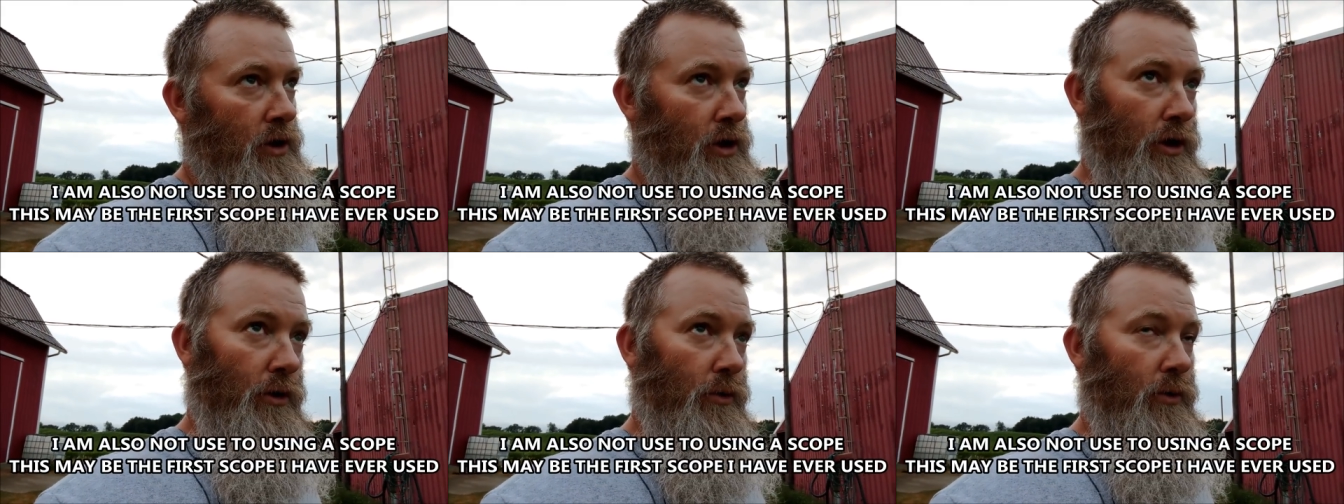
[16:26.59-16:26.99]

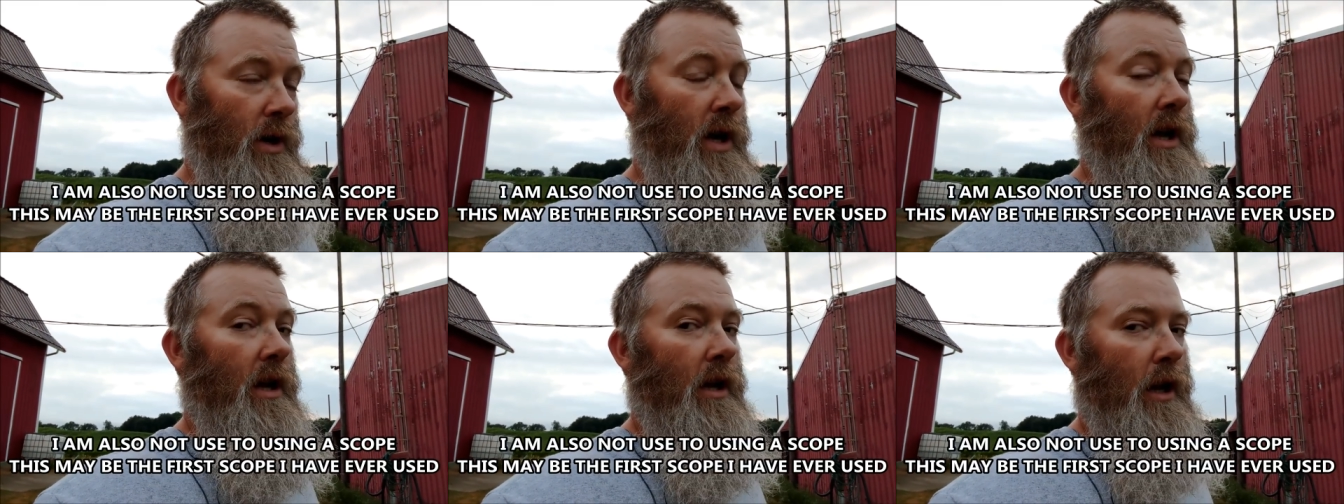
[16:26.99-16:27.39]
too
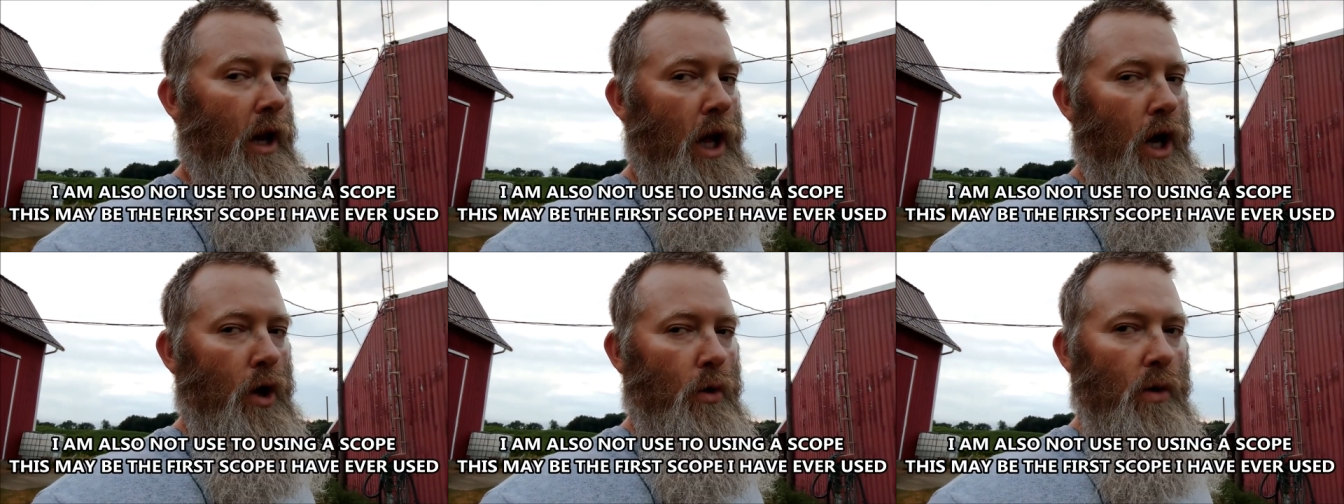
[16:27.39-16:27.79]

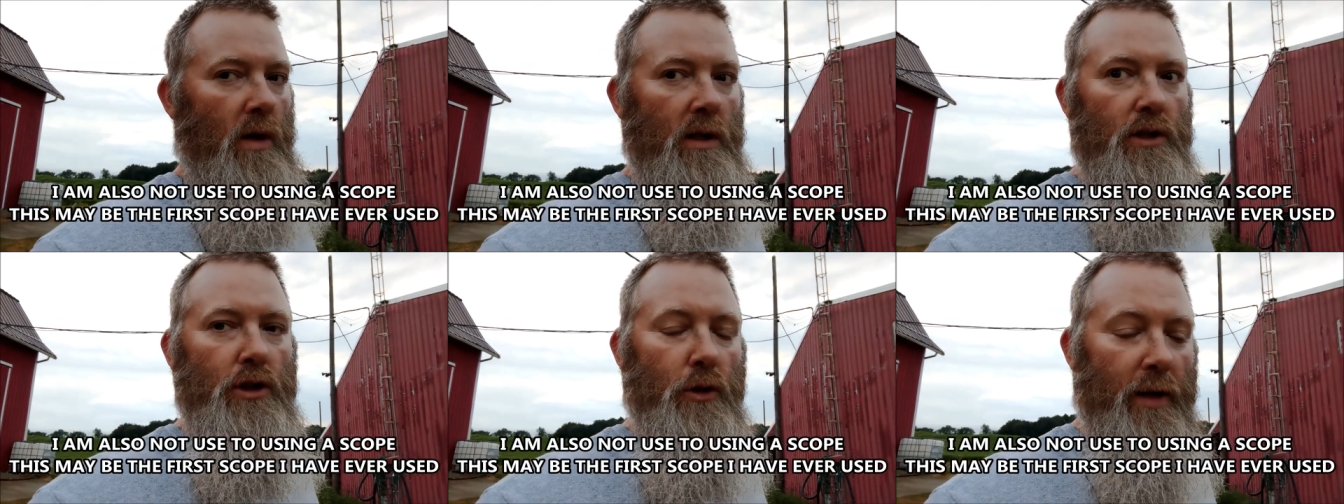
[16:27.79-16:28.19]
low,
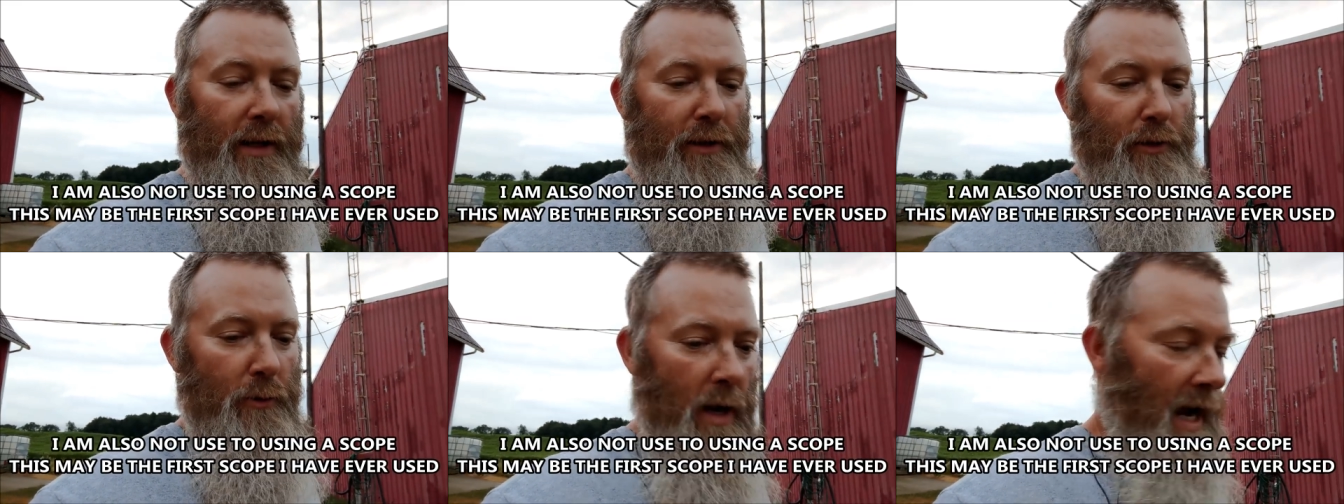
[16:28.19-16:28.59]

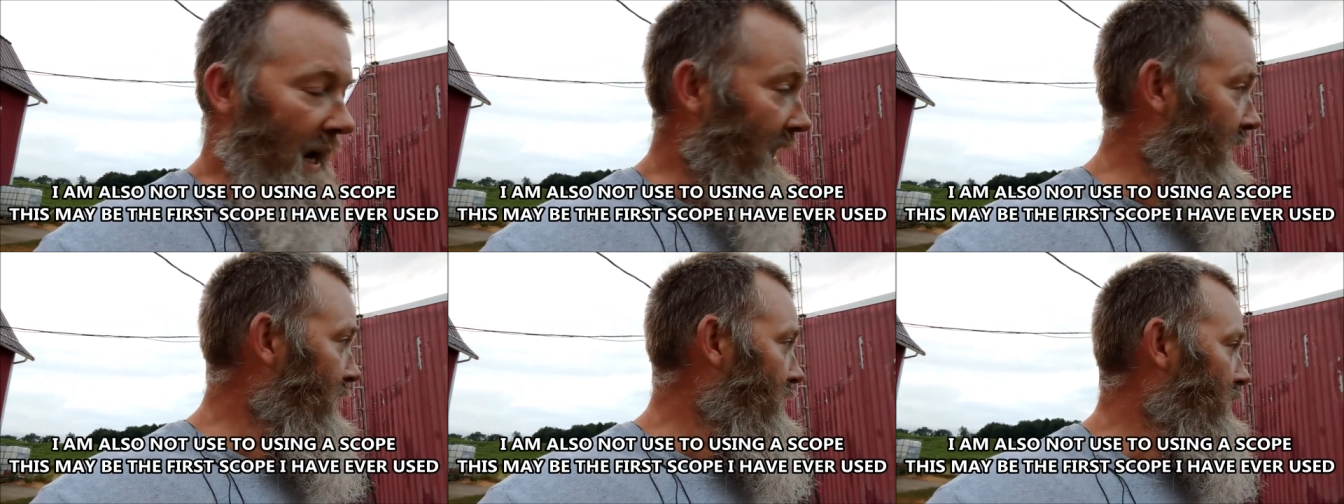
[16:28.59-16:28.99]
shooting too high.